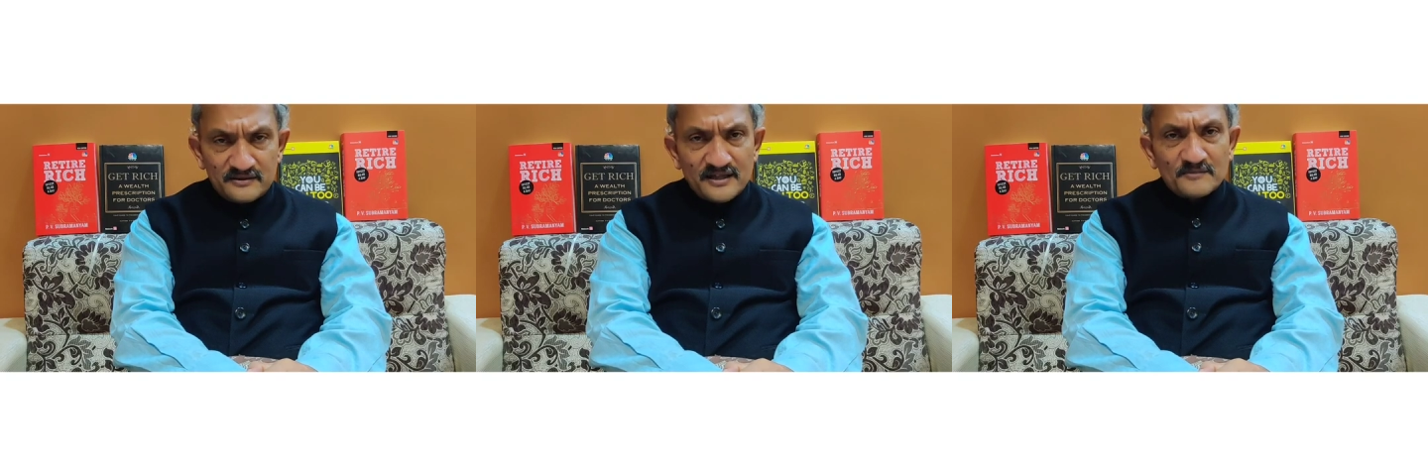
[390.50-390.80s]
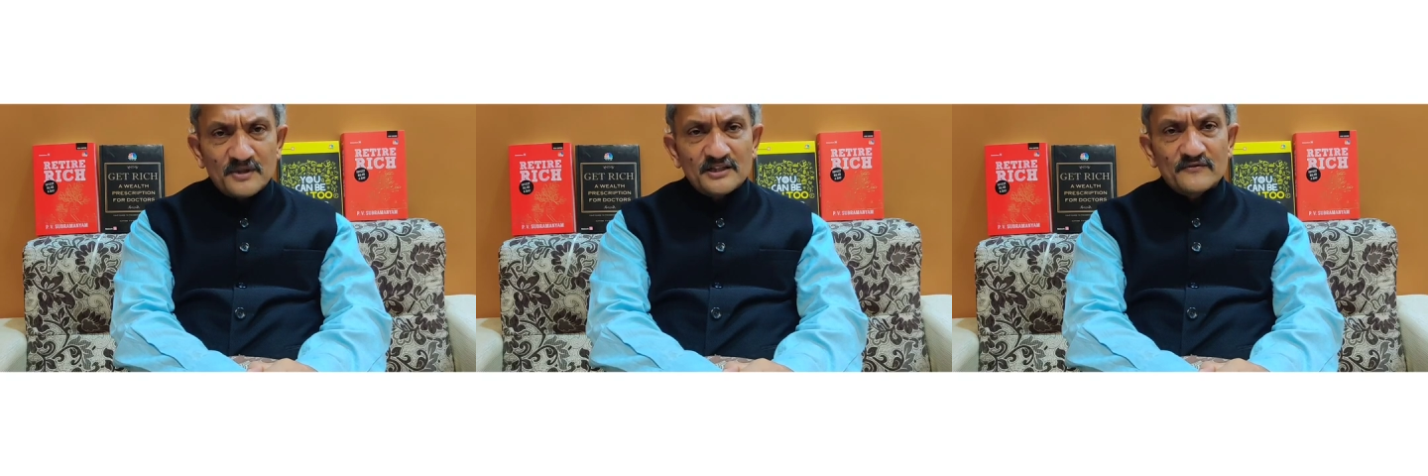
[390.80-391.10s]

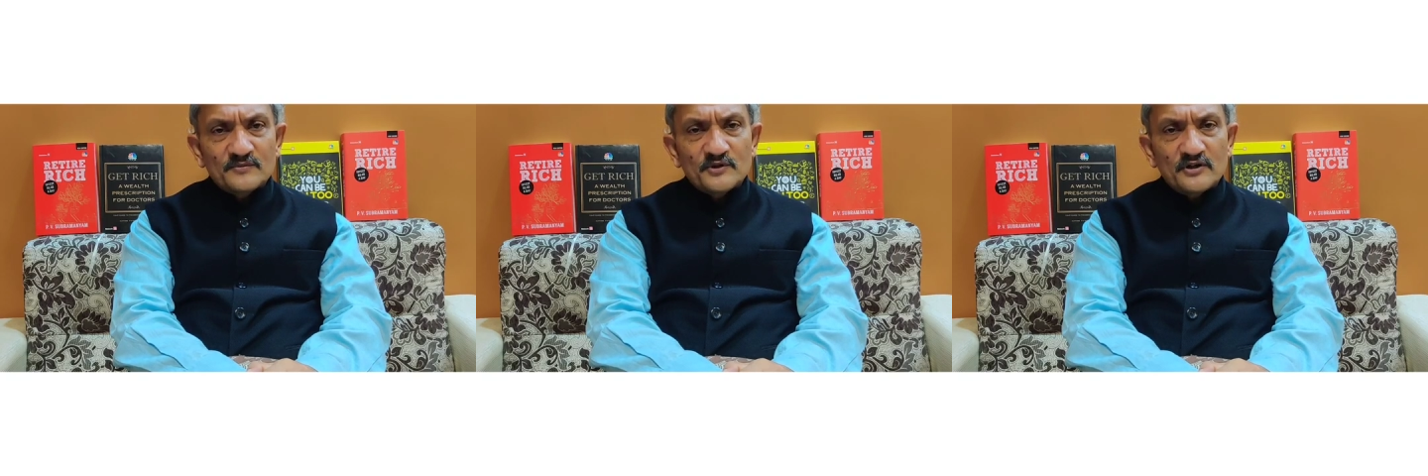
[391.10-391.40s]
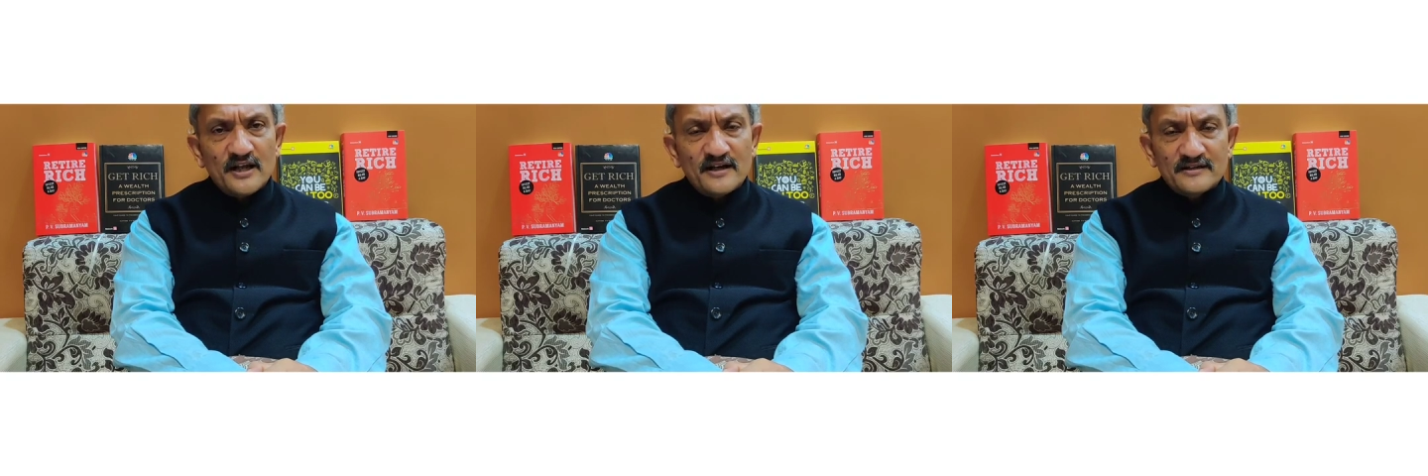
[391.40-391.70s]
Take money from
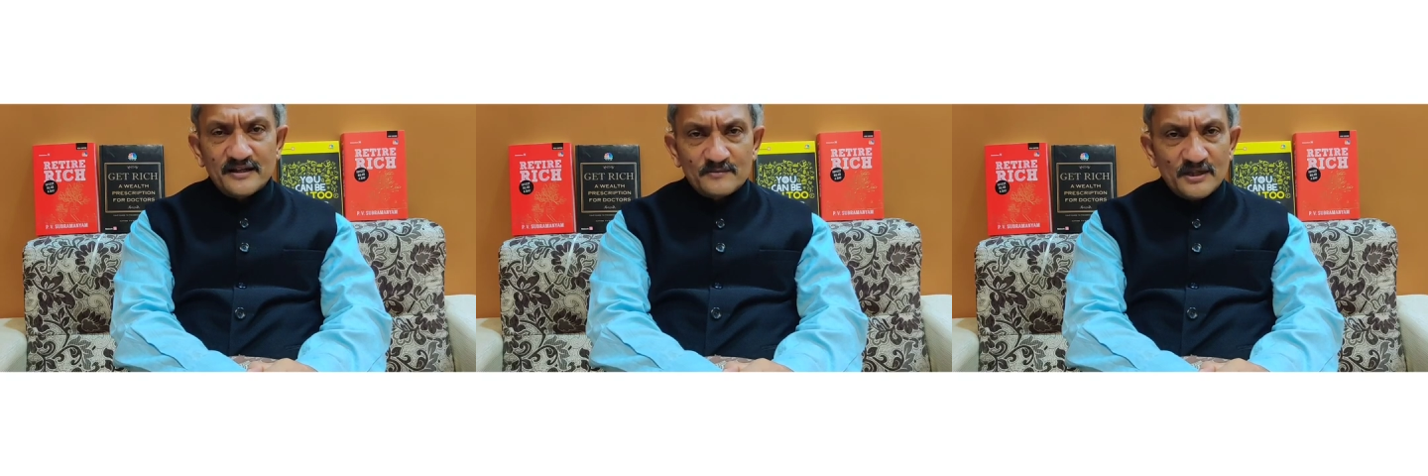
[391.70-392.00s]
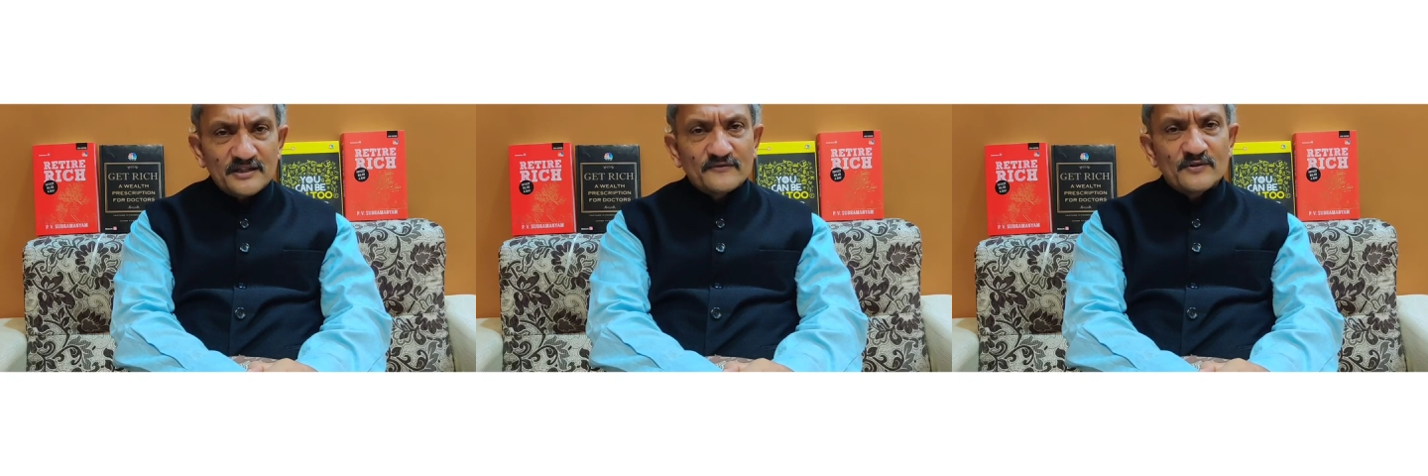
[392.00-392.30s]
your dad, take
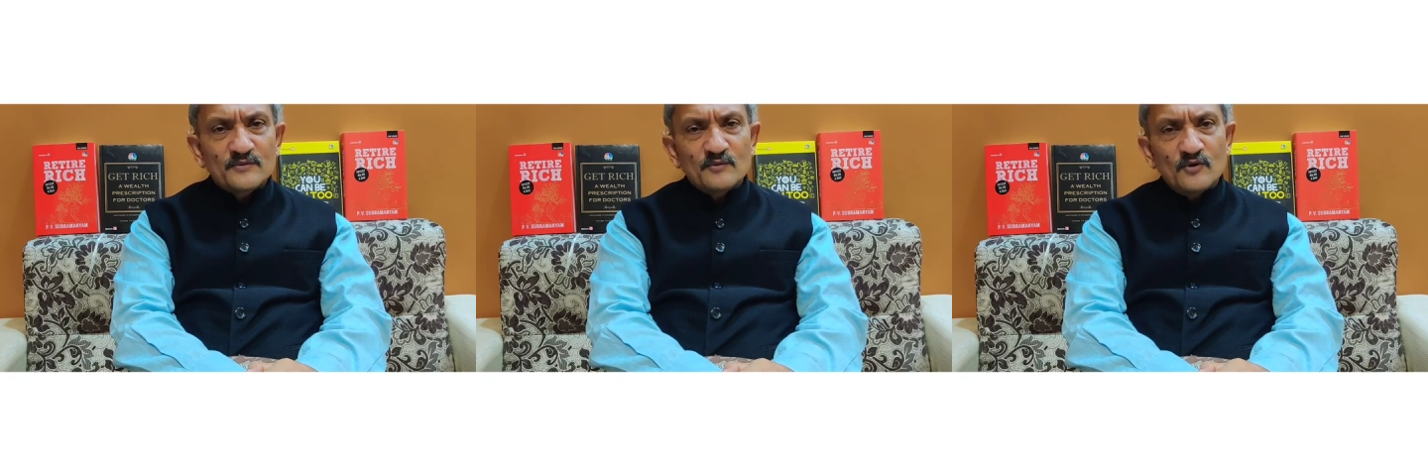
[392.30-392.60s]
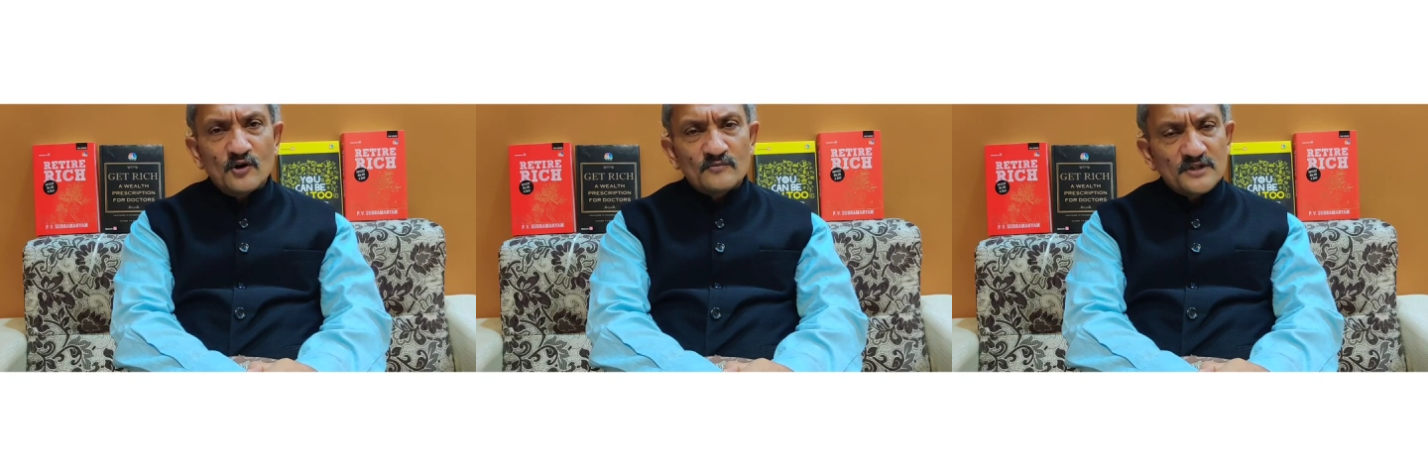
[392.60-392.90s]
money from your
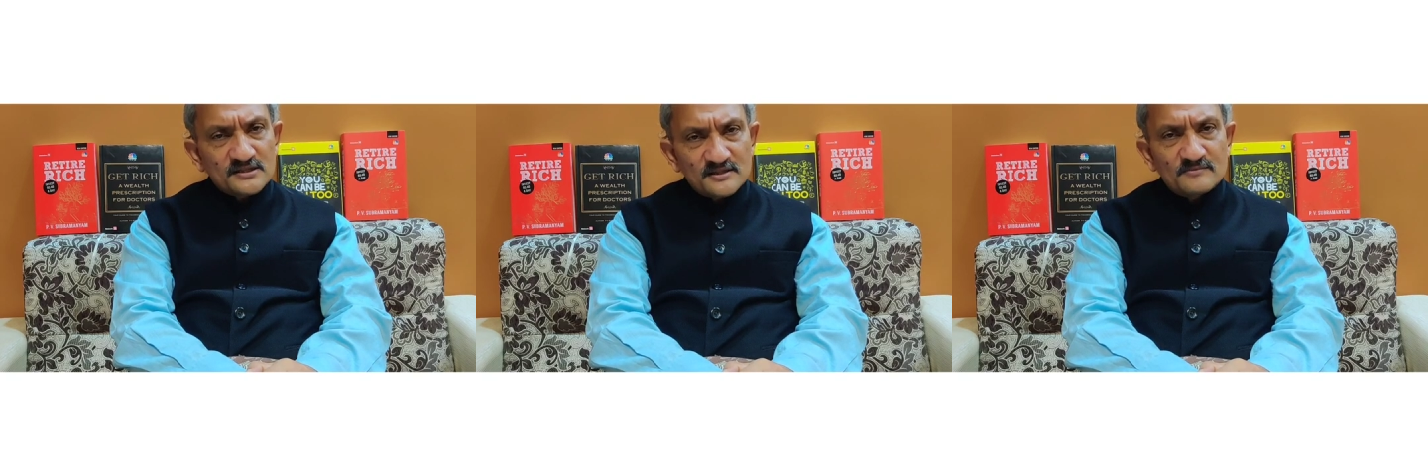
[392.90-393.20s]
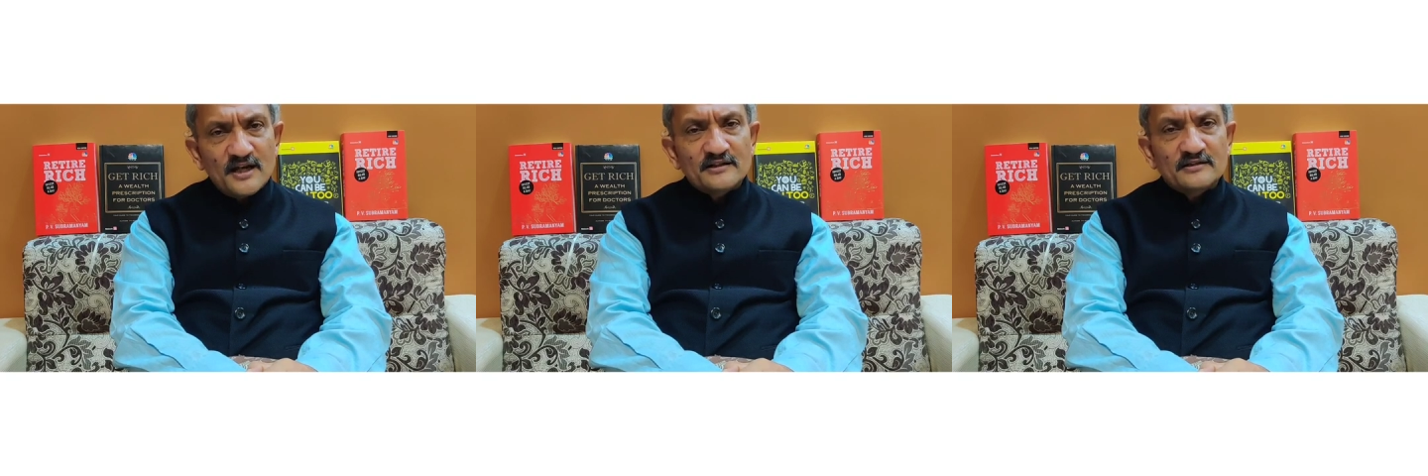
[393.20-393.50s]
mom,
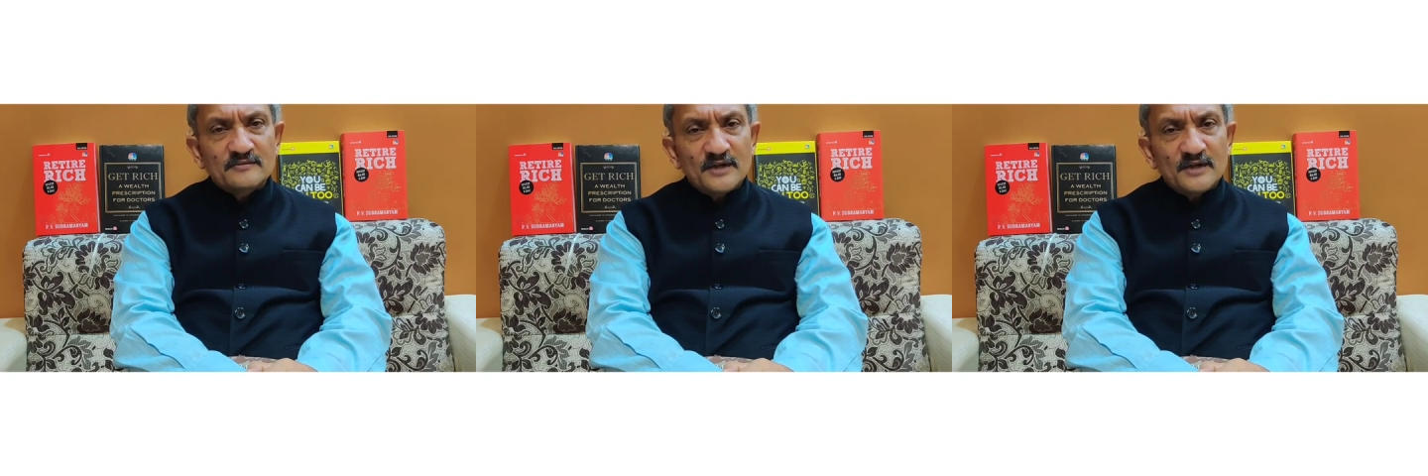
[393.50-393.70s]
doesn't matter.